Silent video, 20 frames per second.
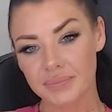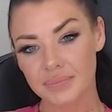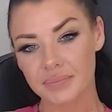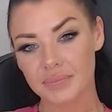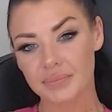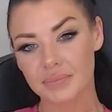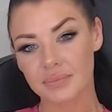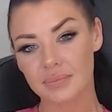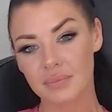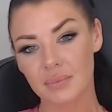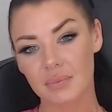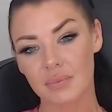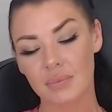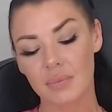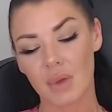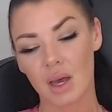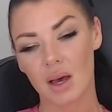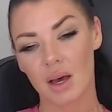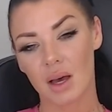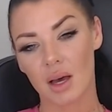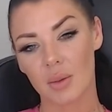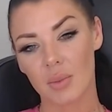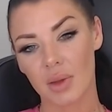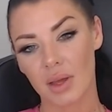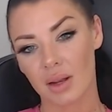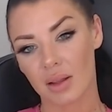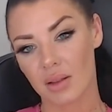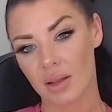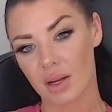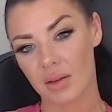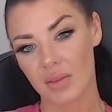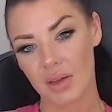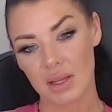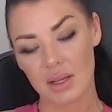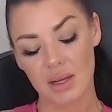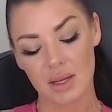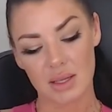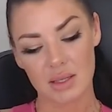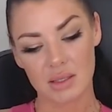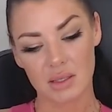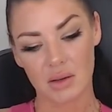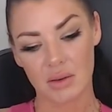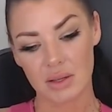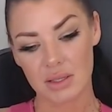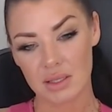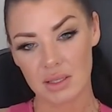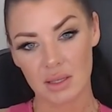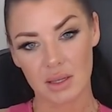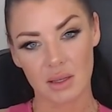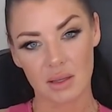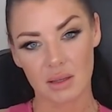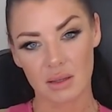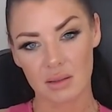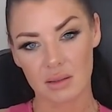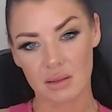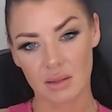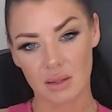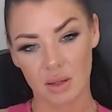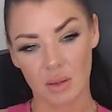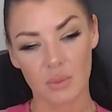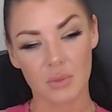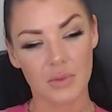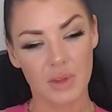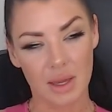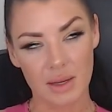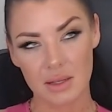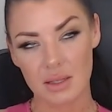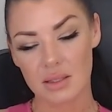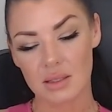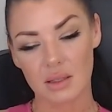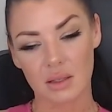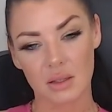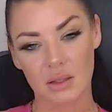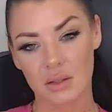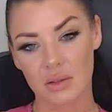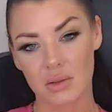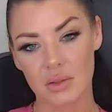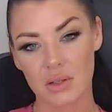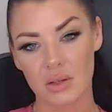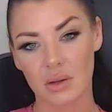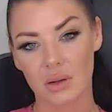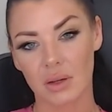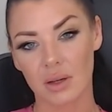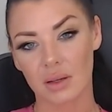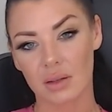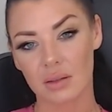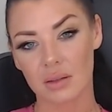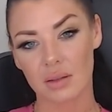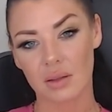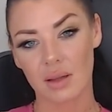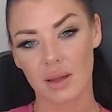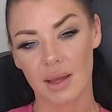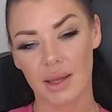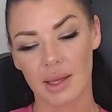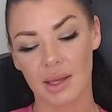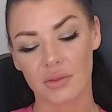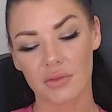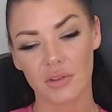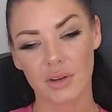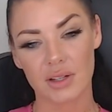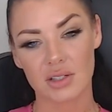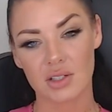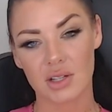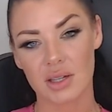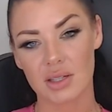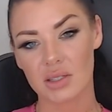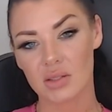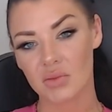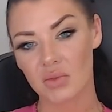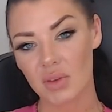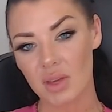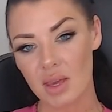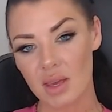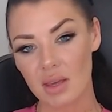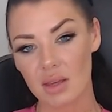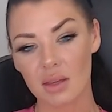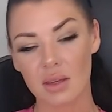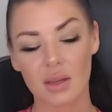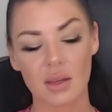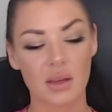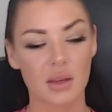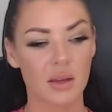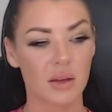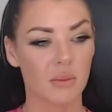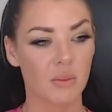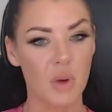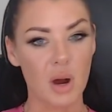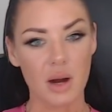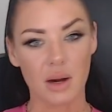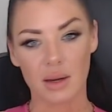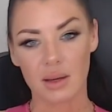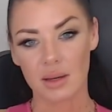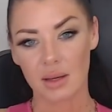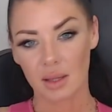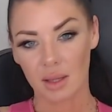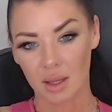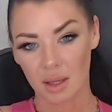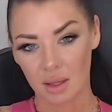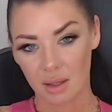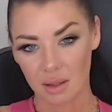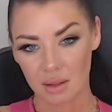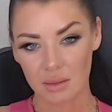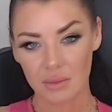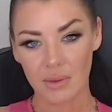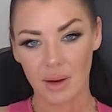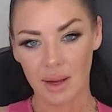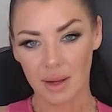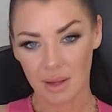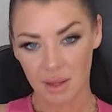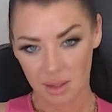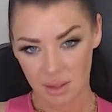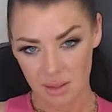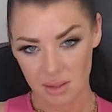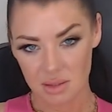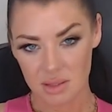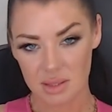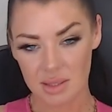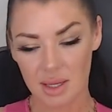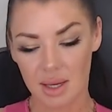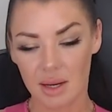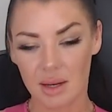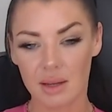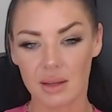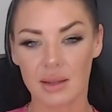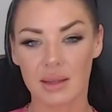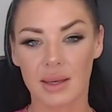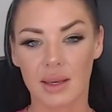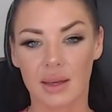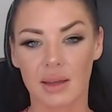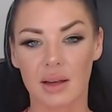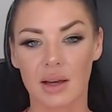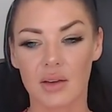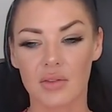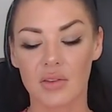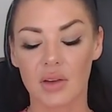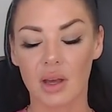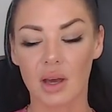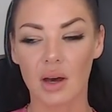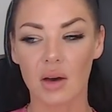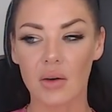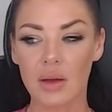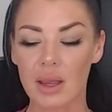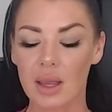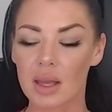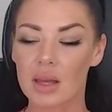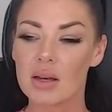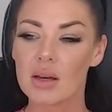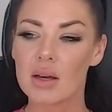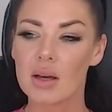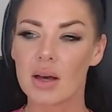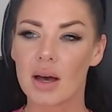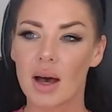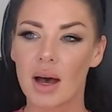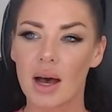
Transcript: Okay. Um, and a lot of that is going to, you know, that does include your uh, franchise fee marketing, right? Getting just kind of kicking off and going. Mm-hmm.